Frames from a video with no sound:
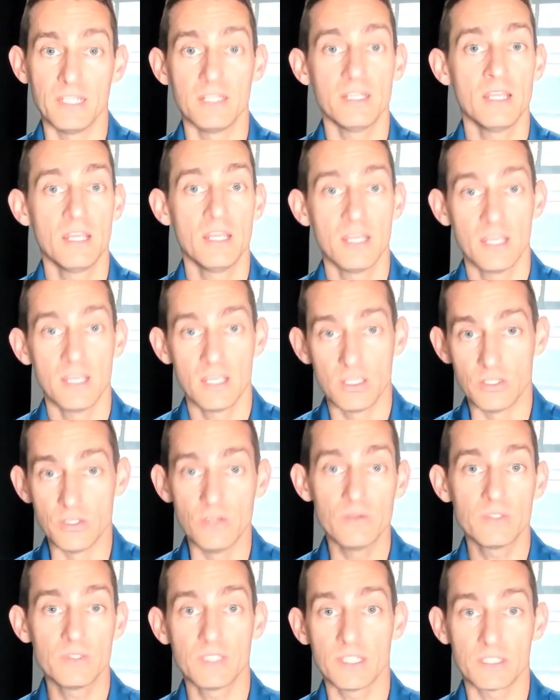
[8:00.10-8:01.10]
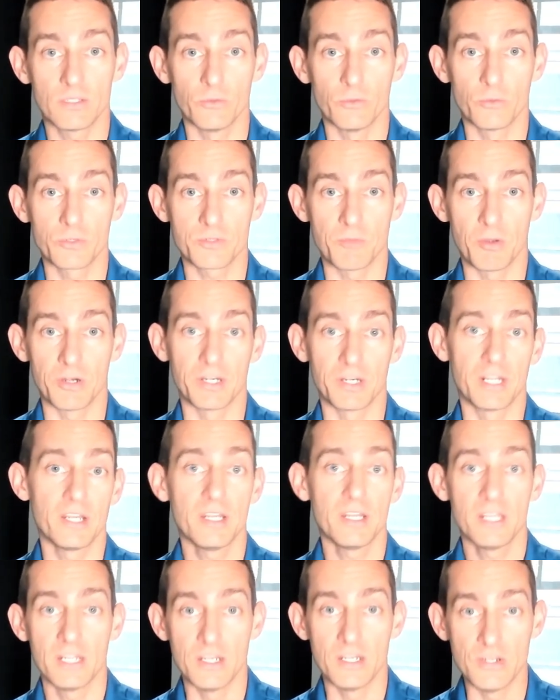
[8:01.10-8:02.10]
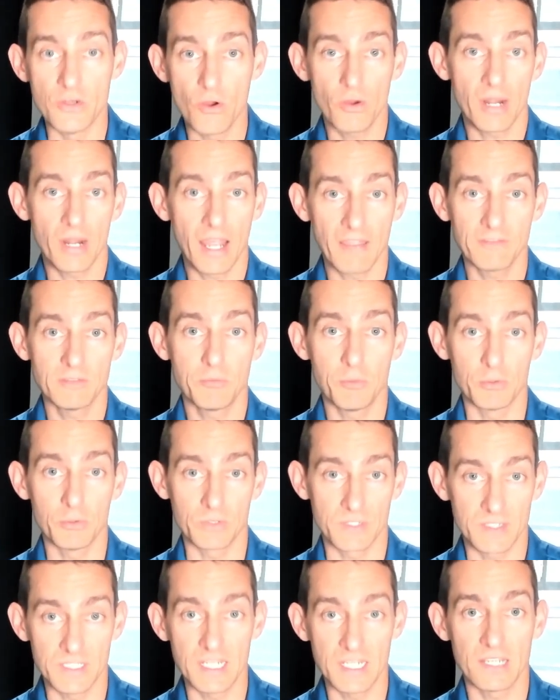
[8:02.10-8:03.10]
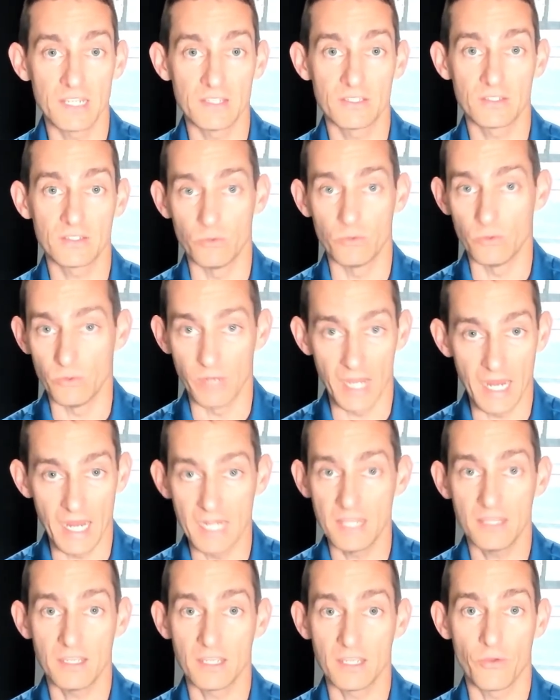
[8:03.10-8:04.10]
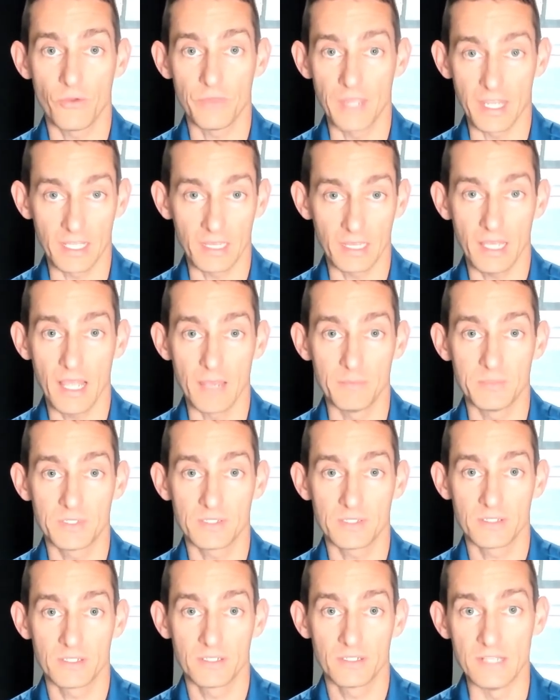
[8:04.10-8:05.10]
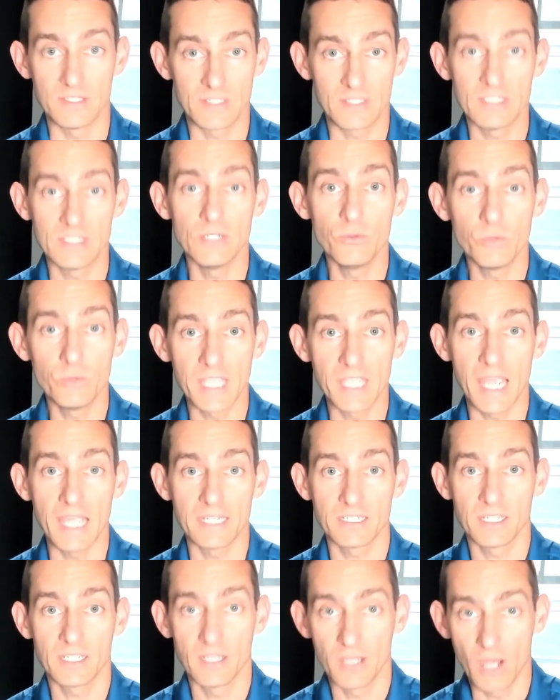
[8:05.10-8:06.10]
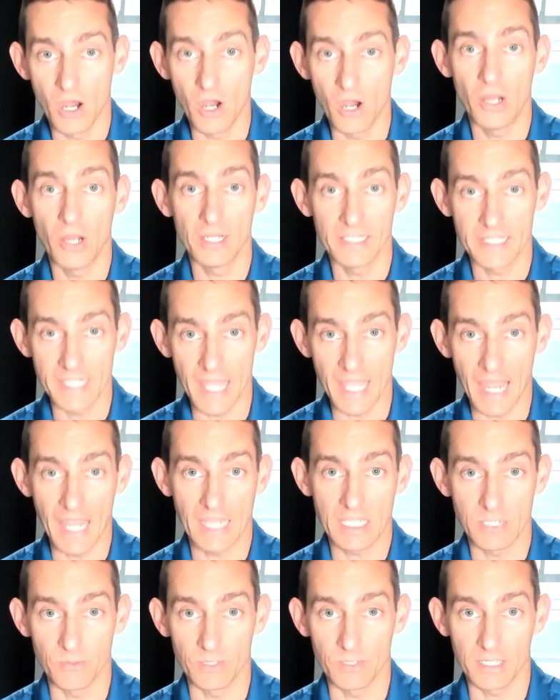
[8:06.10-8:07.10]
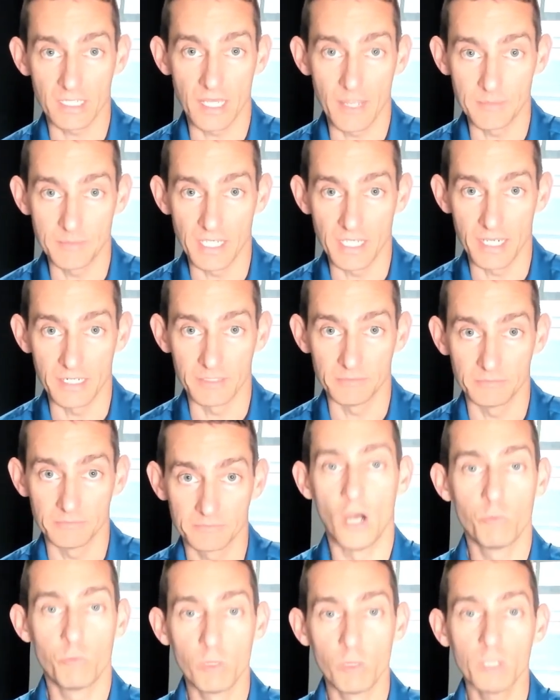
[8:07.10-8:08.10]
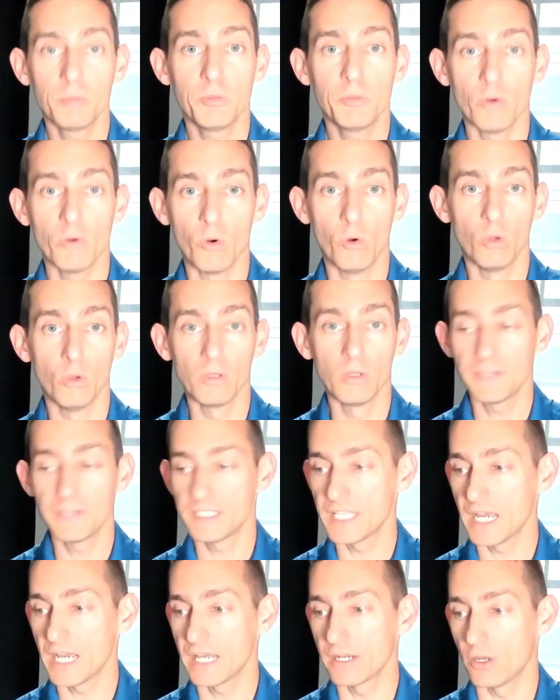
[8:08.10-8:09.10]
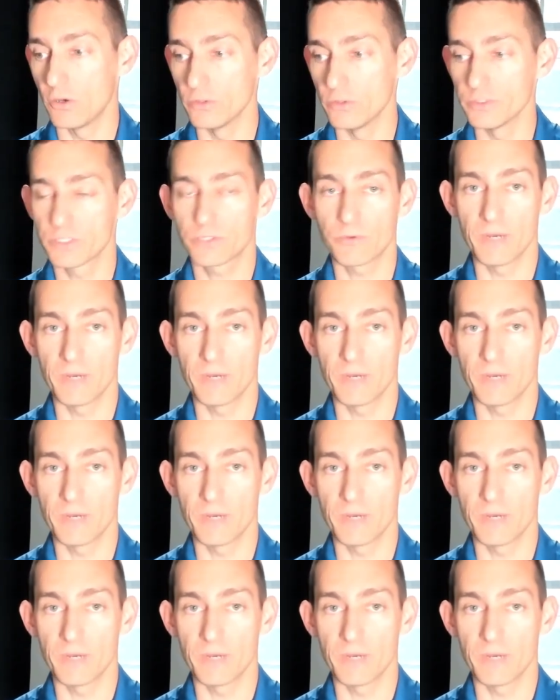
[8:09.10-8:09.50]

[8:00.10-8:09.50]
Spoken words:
in, use this launch monitor, not have to put stickers or anything on their clubs, and still get highly accurate club data. I will put all of the data on